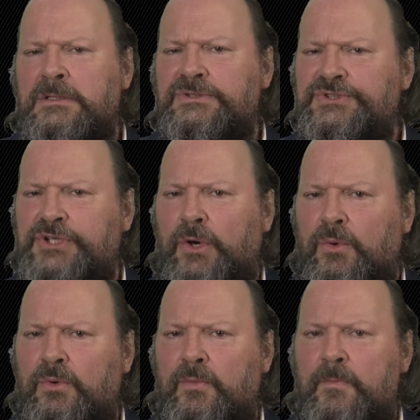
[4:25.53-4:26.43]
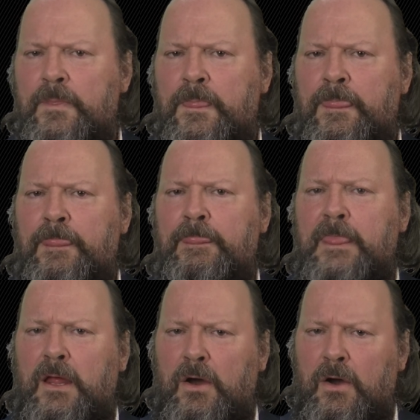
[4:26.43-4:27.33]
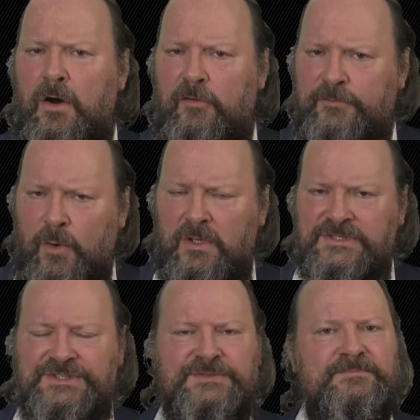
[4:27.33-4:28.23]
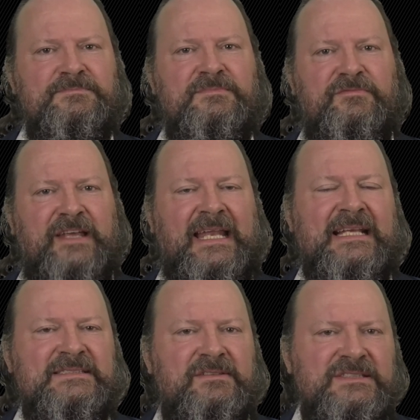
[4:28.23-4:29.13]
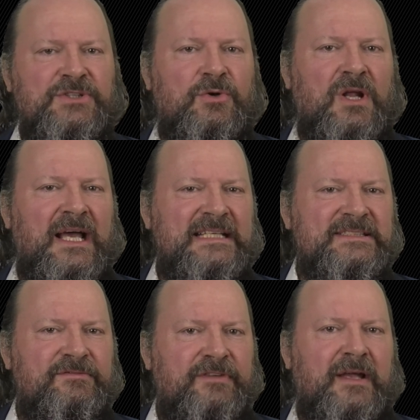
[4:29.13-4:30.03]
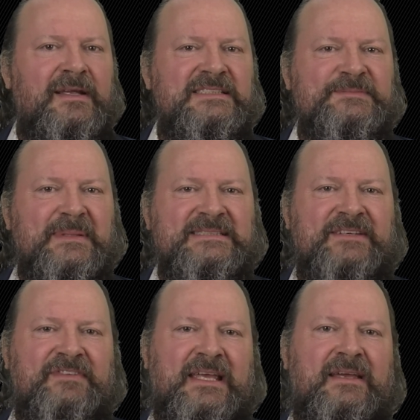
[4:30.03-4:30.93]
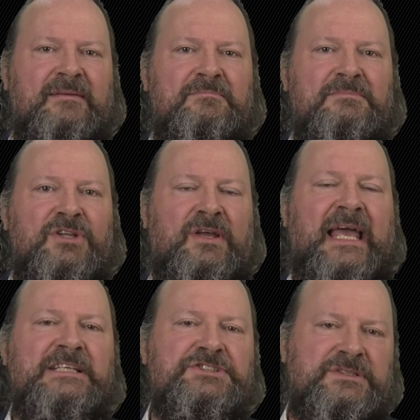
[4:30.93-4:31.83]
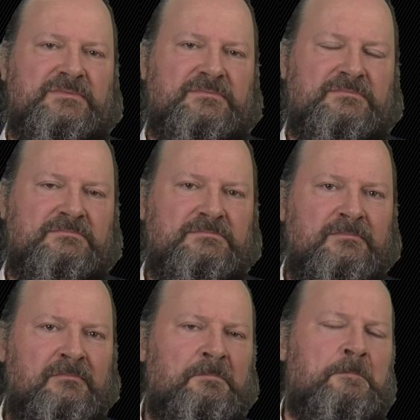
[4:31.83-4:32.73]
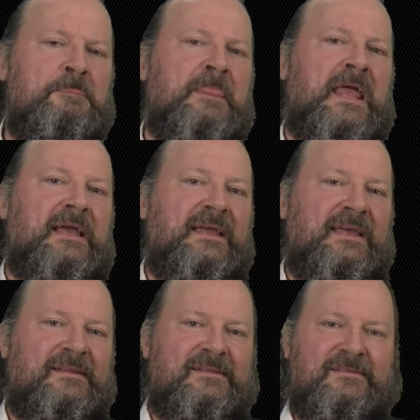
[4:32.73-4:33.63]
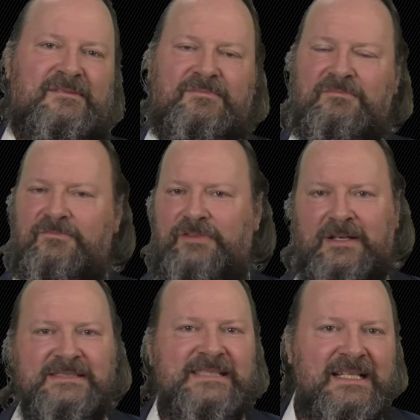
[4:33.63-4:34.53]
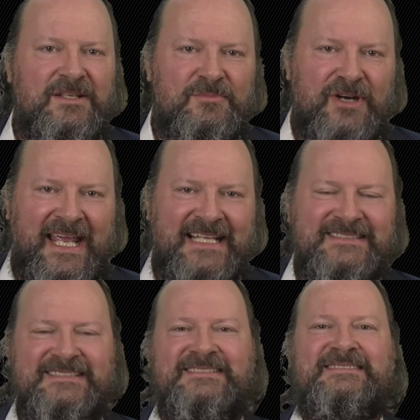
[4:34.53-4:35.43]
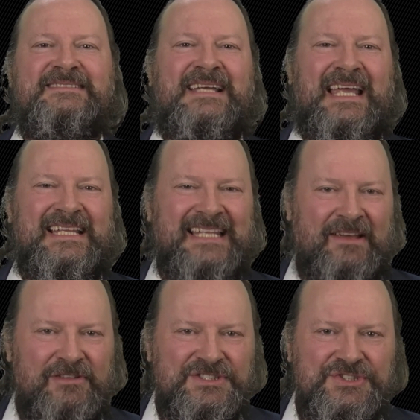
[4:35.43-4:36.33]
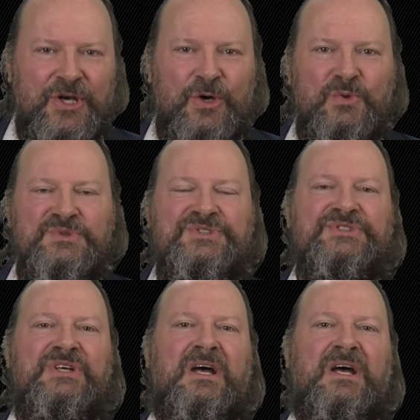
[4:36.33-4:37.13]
So, of course, Phoenix, Arizona is a very specific location. It very seldom rains, it never snows,